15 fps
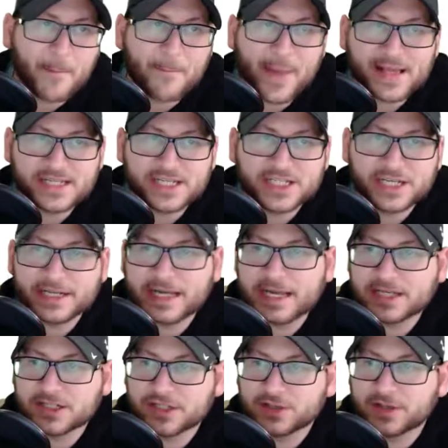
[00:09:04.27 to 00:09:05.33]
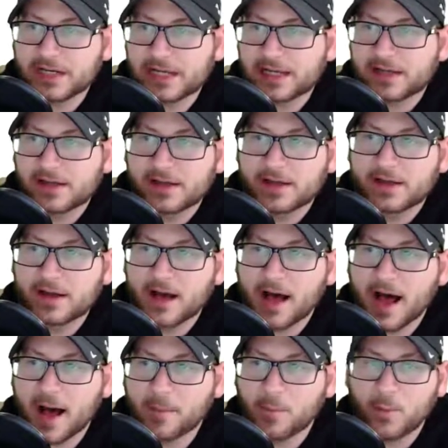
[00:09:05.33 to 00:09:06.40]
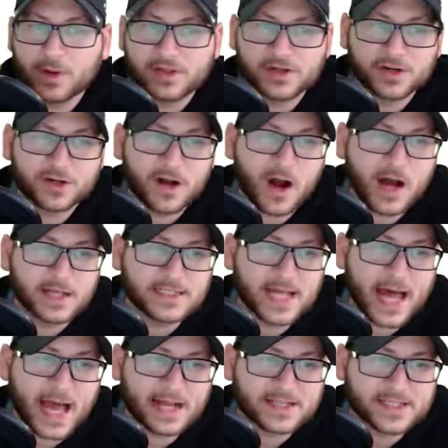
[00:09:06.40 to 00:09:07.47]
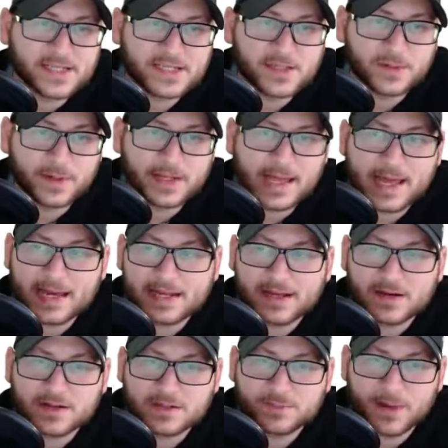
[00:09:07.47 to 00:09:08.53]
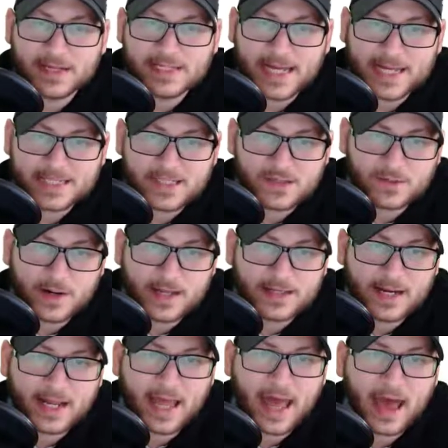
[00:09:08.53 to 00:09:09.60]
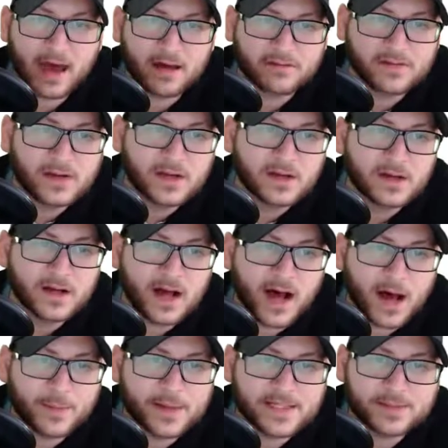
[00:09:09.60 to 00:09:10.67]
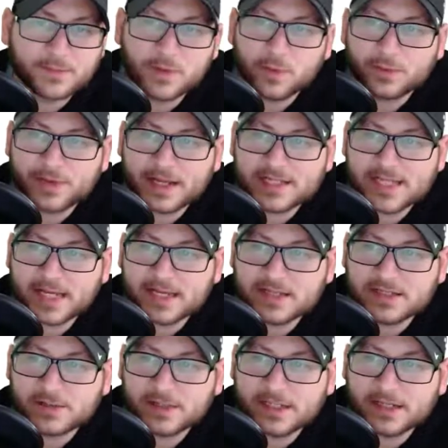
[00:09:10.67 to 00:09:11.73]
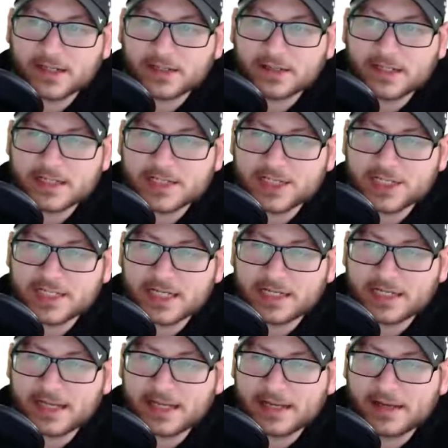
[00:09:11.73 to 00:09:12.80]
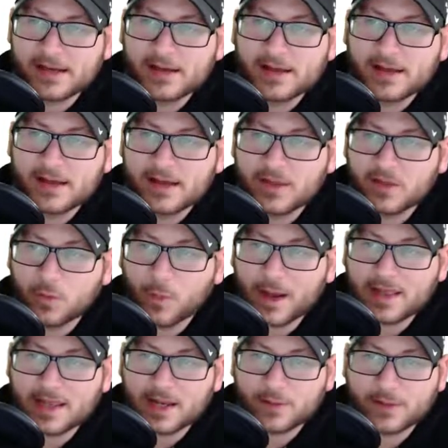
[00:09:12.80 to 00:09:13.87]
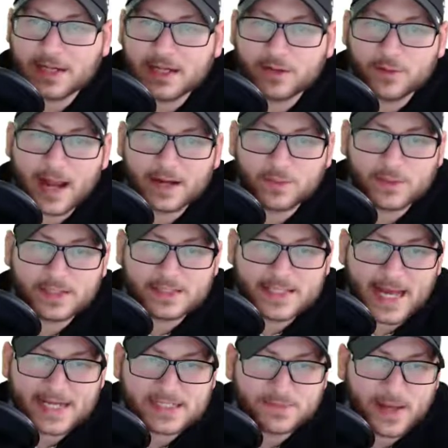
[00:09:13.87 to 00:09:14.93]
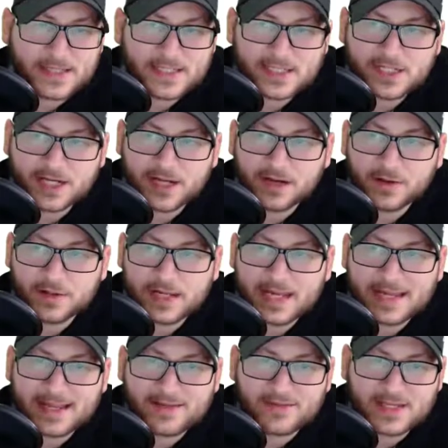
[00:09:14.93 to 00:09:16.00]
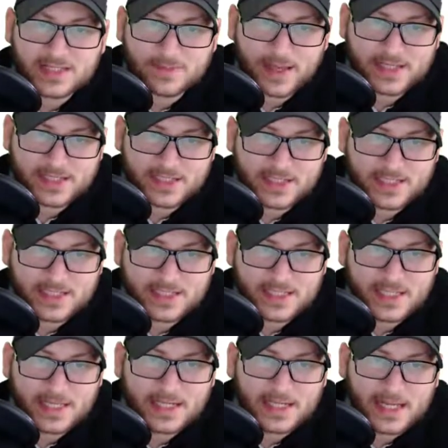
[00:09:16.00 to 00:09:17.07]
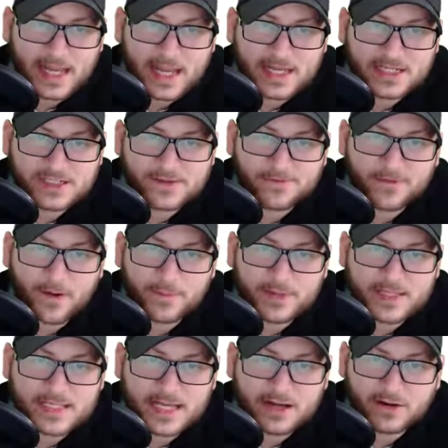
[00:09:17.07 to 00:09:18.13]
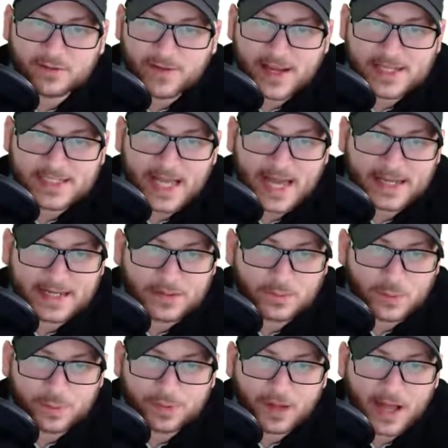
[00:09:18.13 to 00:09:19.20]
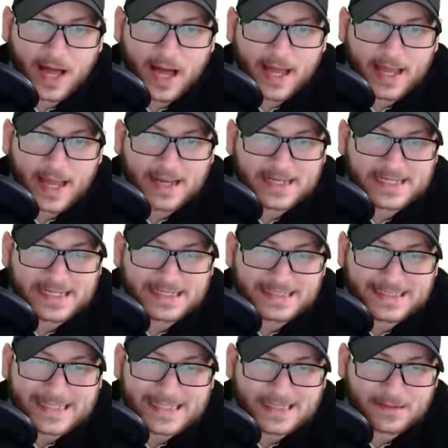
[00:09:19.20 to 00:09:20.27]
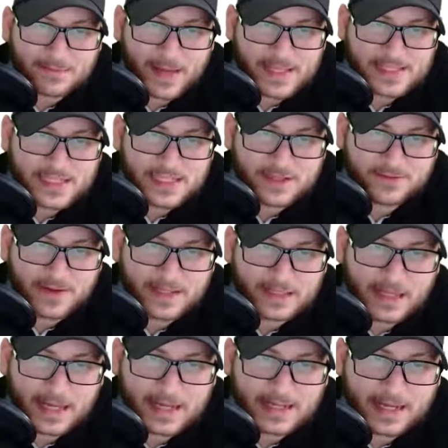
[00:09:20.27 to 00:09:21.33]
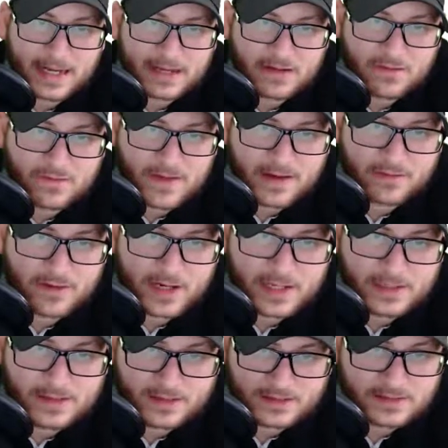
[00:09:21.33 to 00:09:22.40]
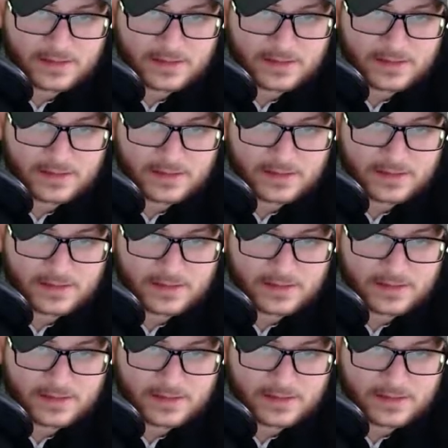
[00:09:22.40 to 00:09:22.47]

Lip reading: messaging history with your contacts. So again, here's my test thread that I have, and some cool things I can do here is just, again, the way that I would interact with a text message. I can go to any of these messages, and just from this interface, I can reply. I can delete the message if I'd like. I can favorite it.